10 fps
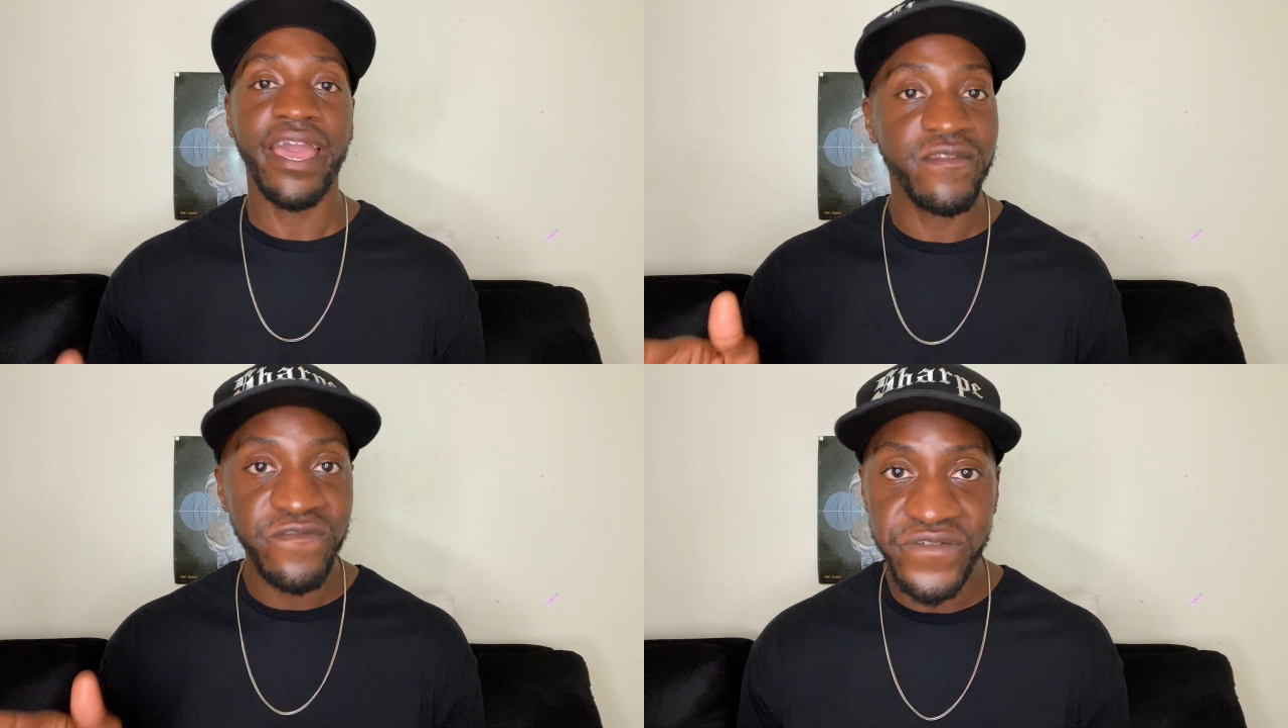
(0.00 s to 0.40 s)

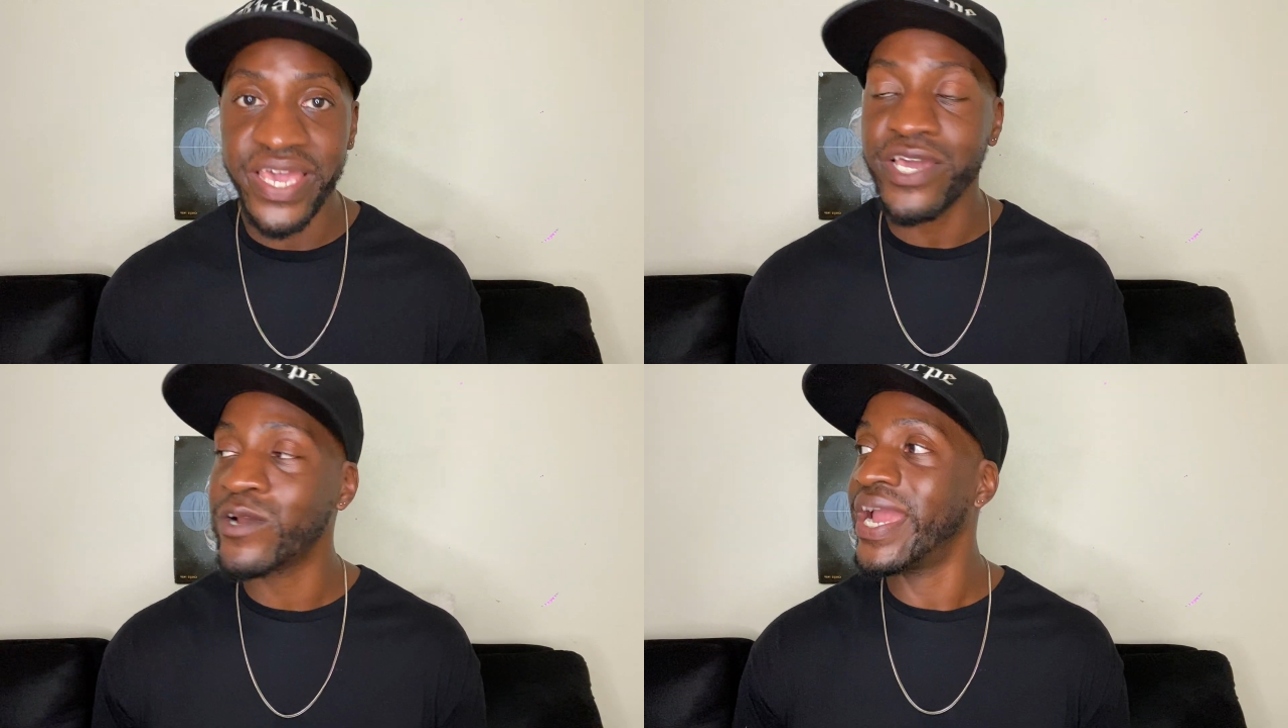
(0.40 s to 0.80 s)
and
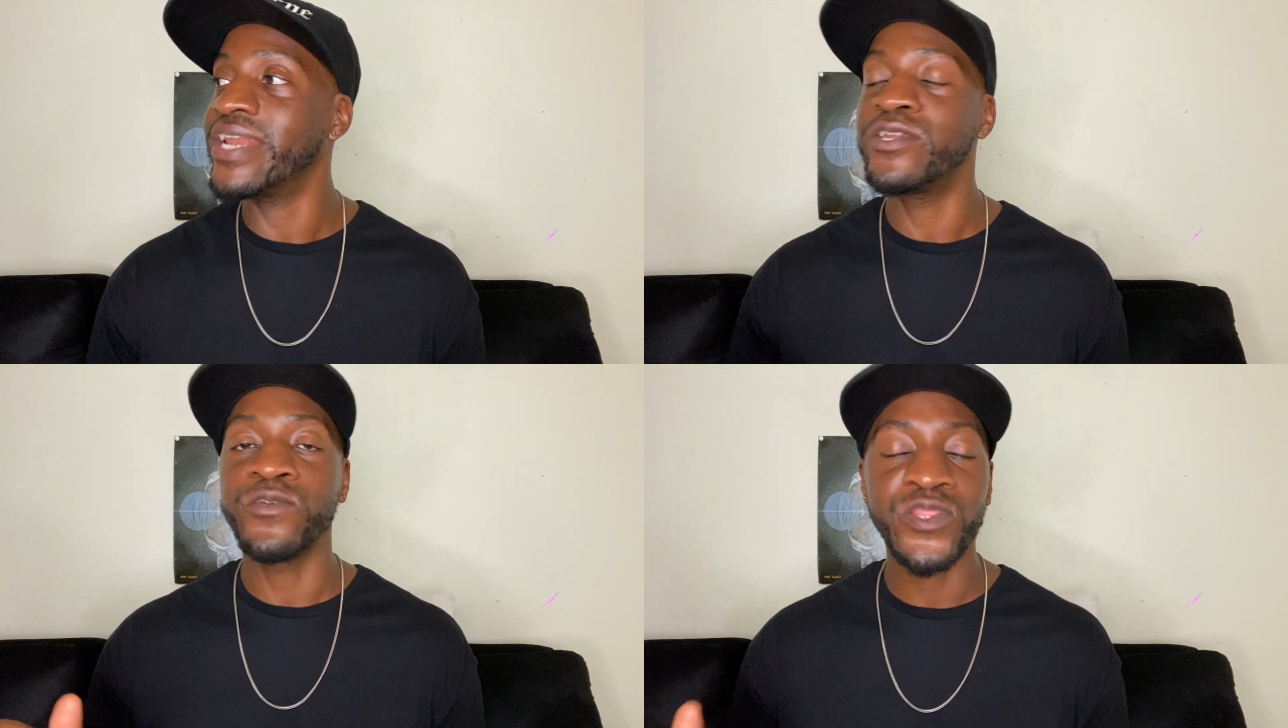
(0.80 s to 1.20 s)
finger
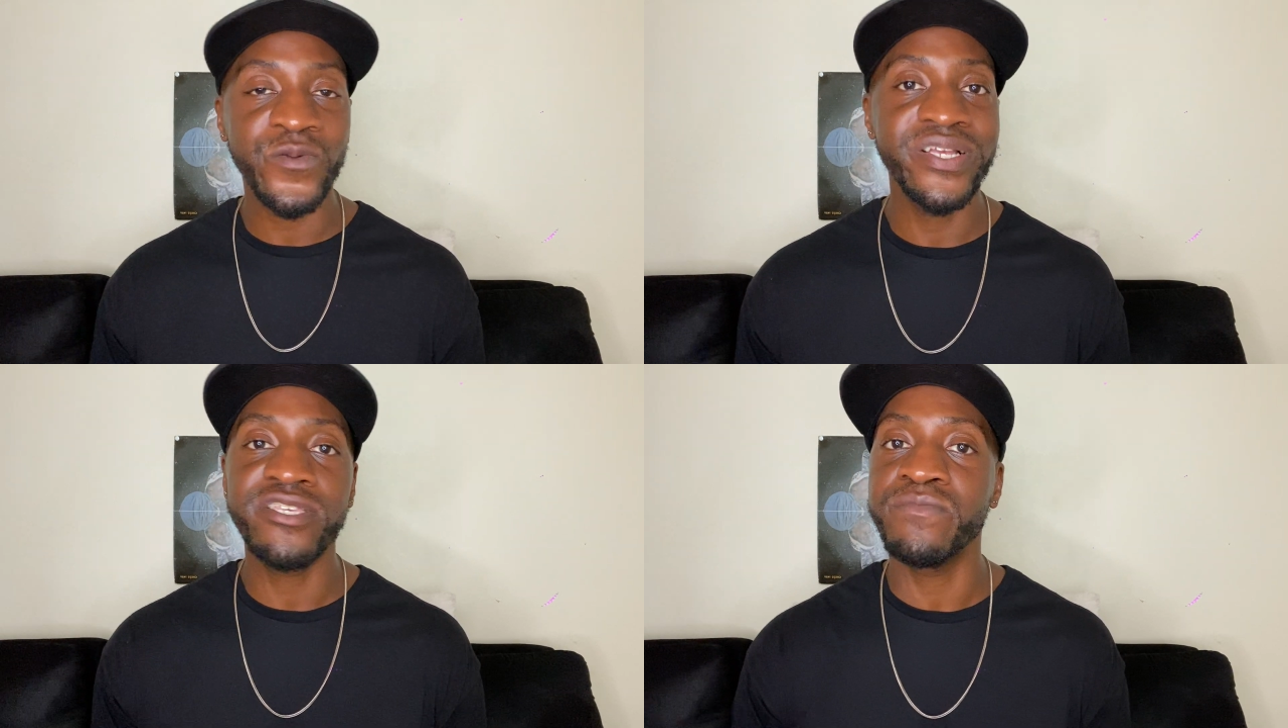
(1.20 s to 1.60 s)
and do
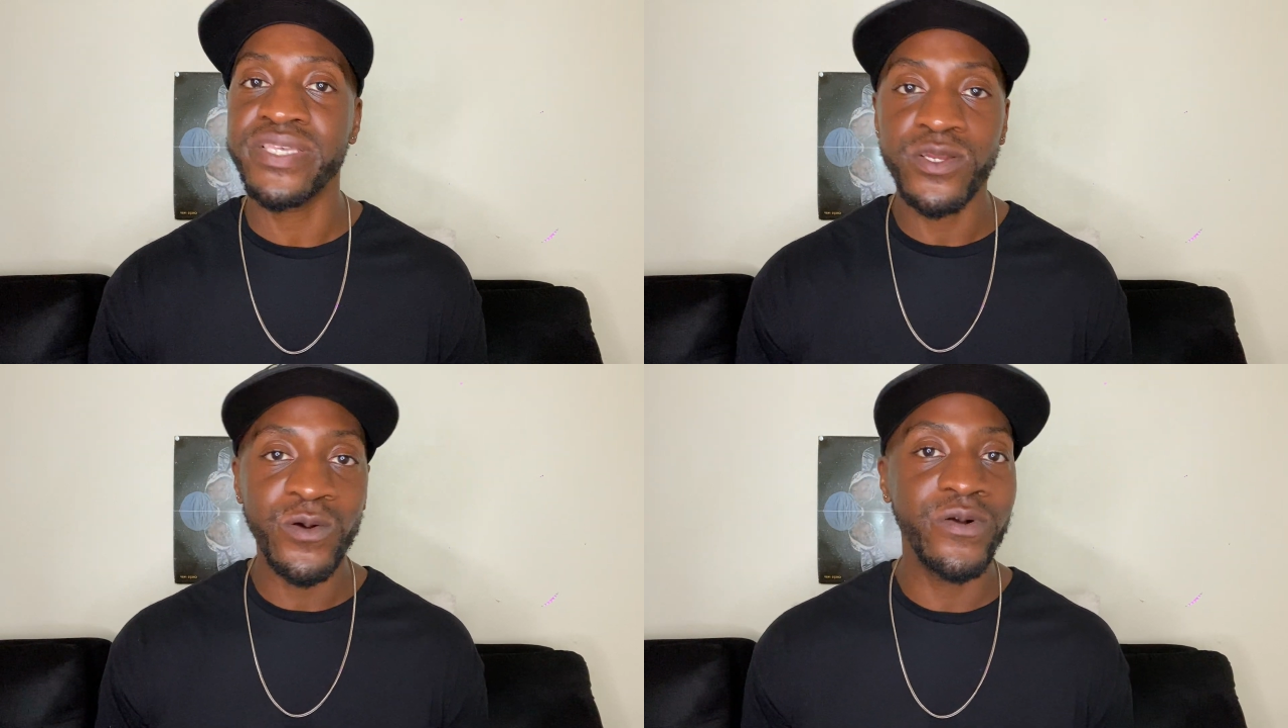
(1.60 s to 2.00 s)
threesomes
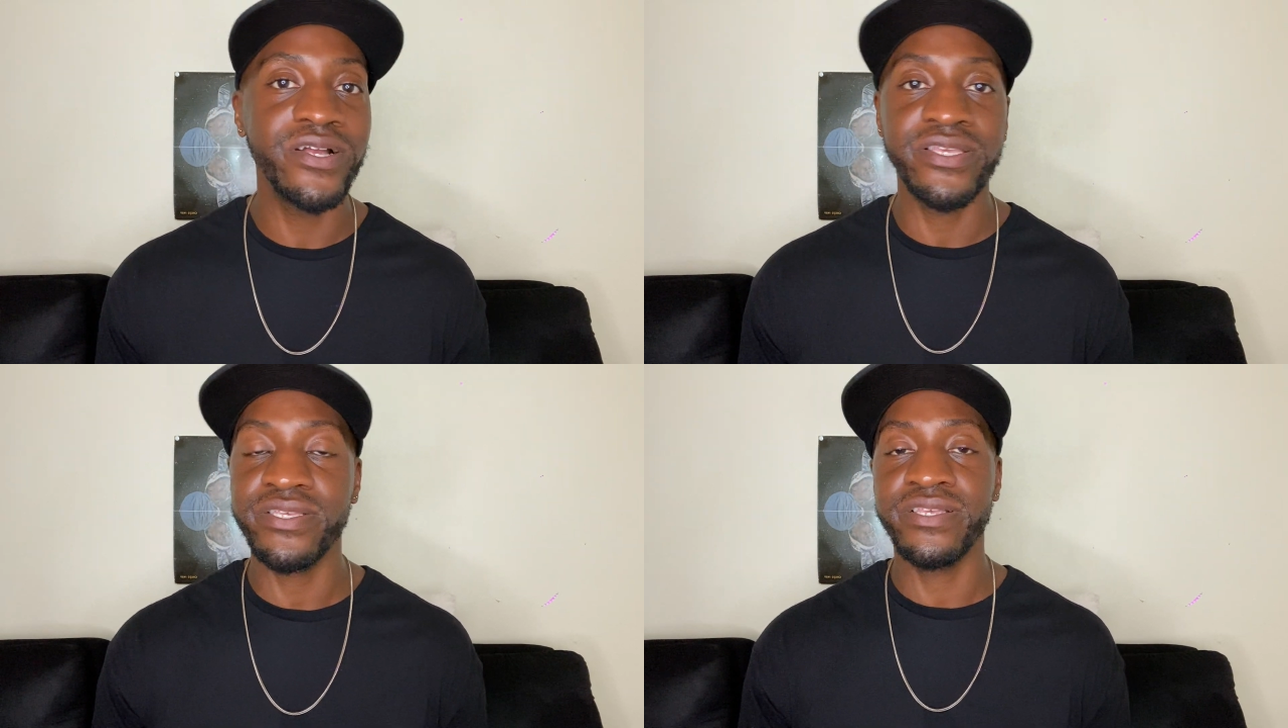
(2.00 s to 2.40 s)
and
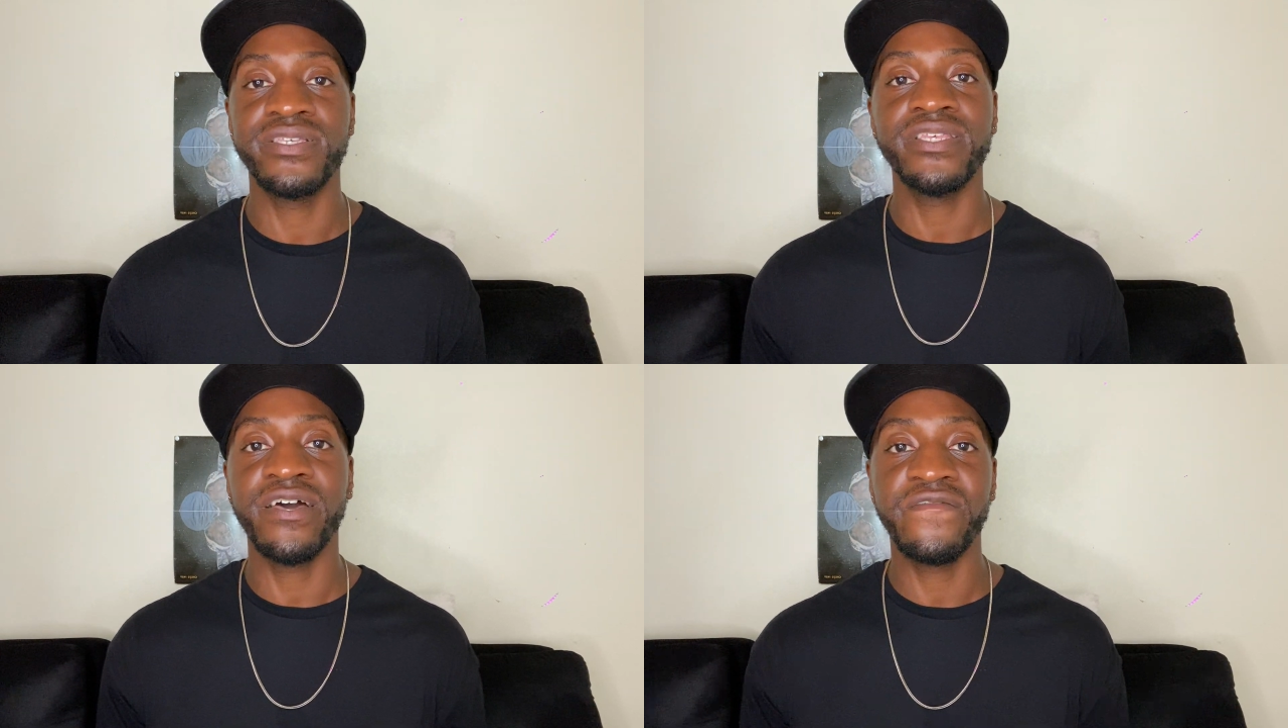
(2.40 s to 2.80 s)
orgies and
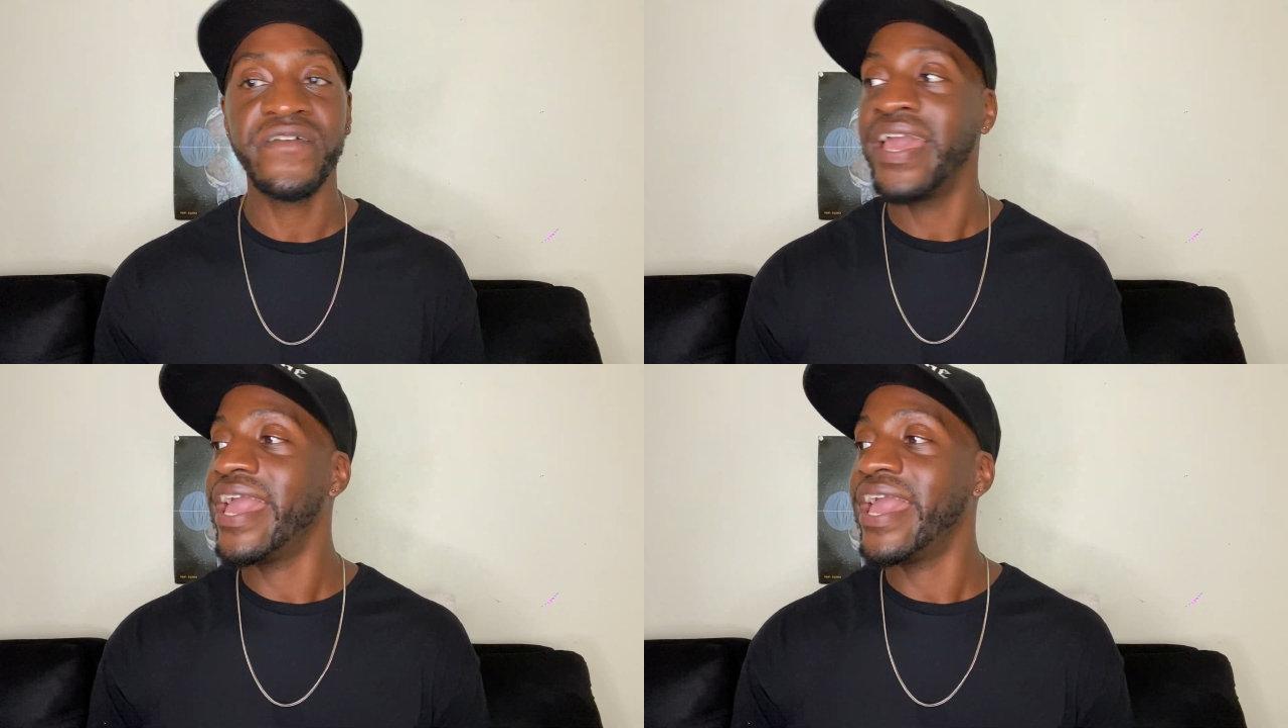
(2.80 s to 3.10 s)
stuff